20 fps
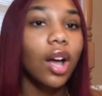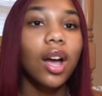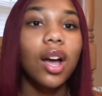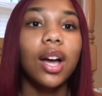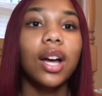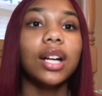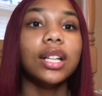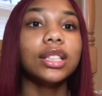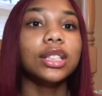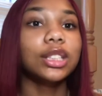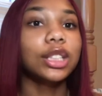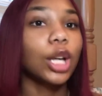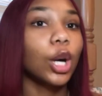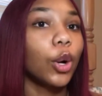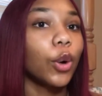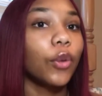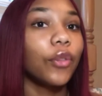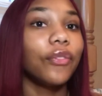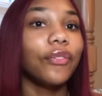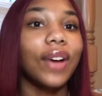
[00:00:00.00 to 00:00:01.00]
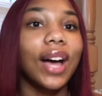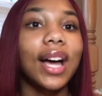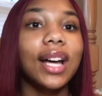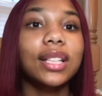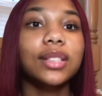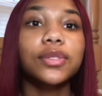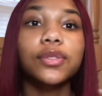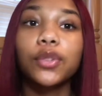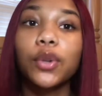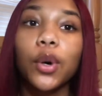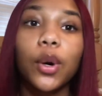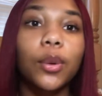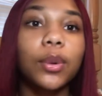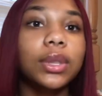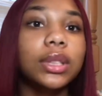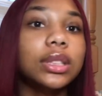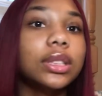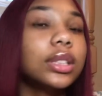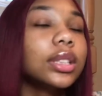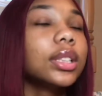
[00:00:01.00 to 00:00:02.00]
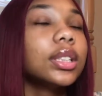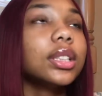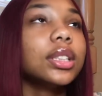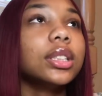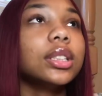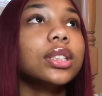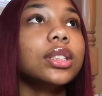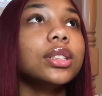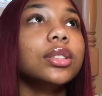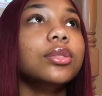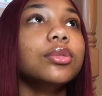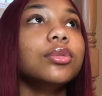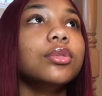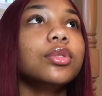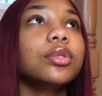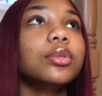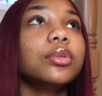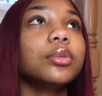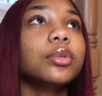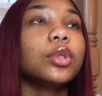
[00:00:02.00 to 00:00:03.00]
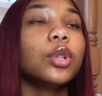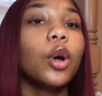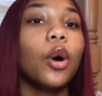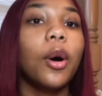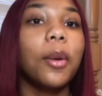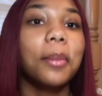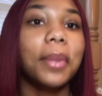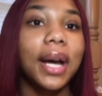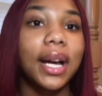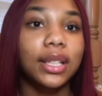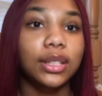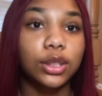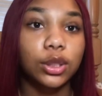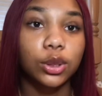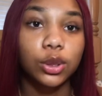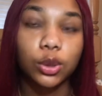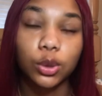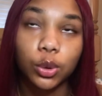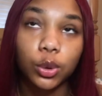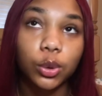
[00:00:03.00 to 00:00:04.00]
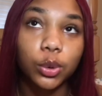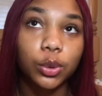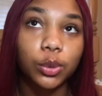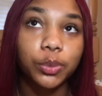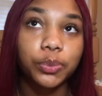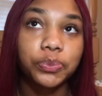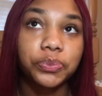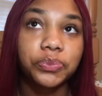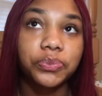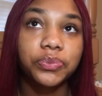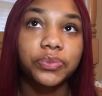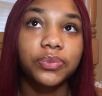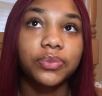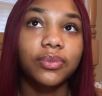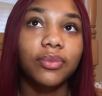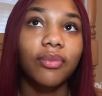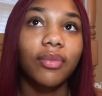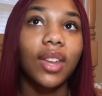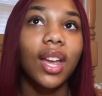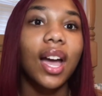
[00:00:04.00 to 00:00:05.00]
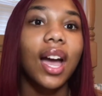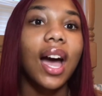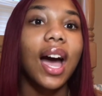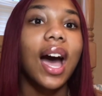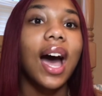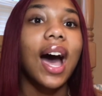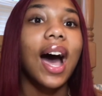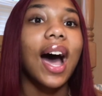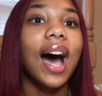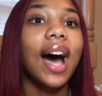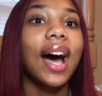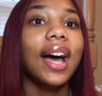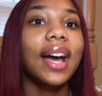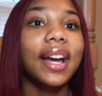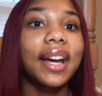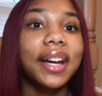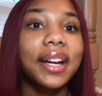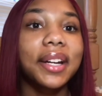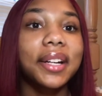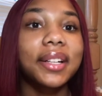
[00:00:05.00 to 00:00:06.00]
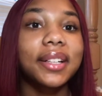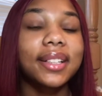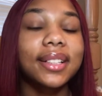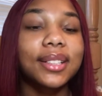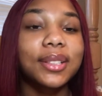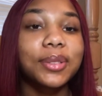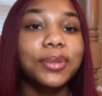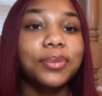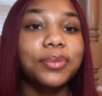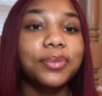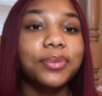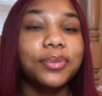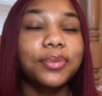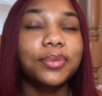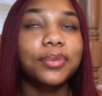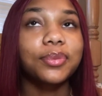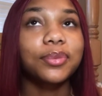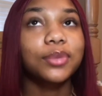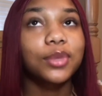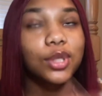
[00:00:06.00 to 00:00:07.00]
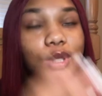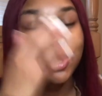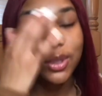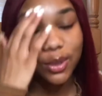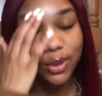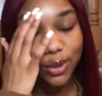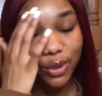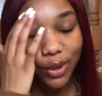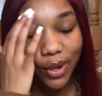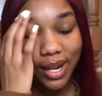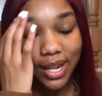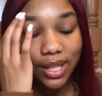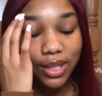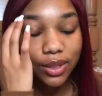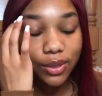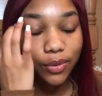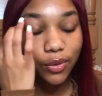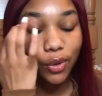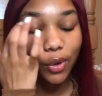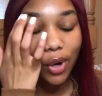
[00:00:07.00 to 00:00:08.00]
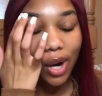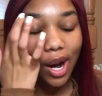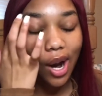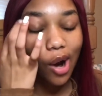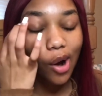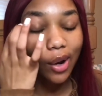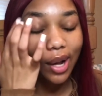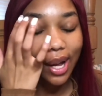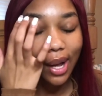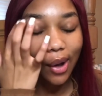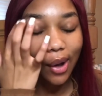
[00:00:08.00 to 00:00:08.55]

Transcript: So, fast forward to going back to school. I had transferred, okay.